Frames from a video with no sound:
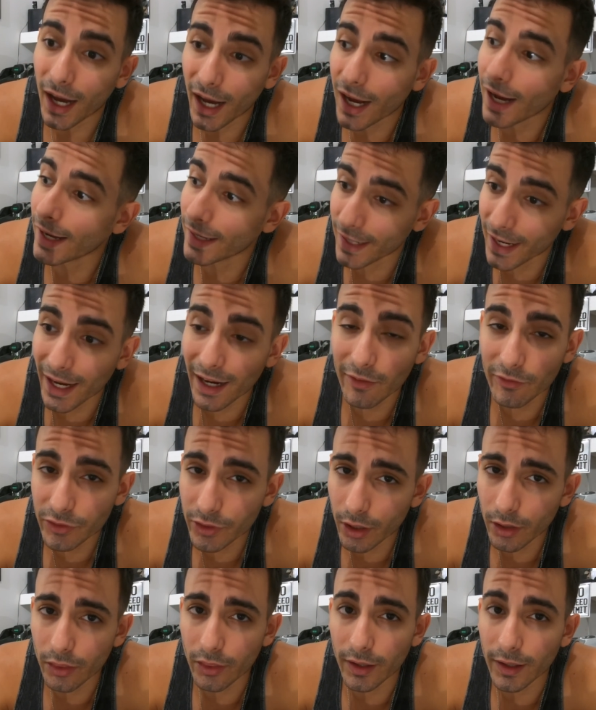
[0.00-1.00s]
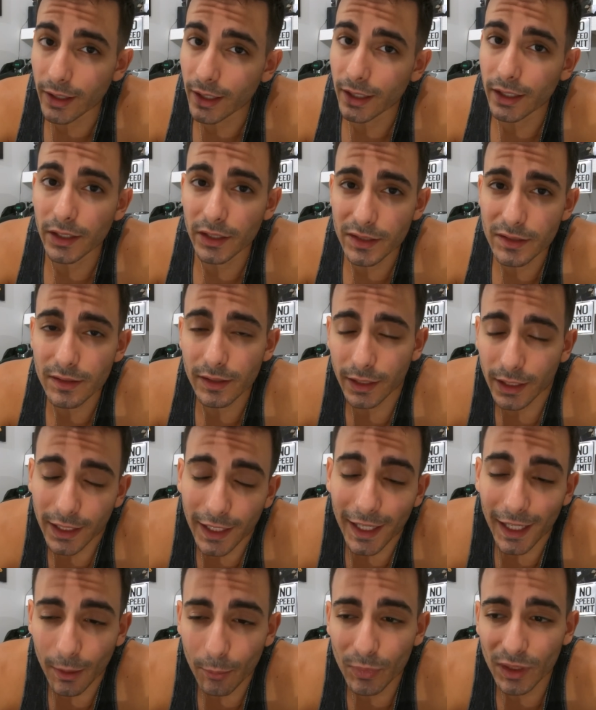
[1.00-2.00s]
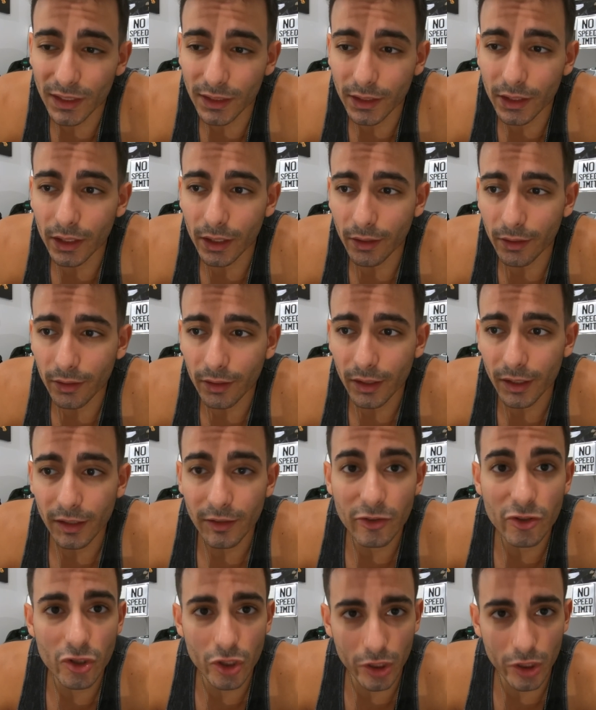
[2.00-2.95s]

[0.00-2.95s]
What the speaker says: I have done that and it can be done. It's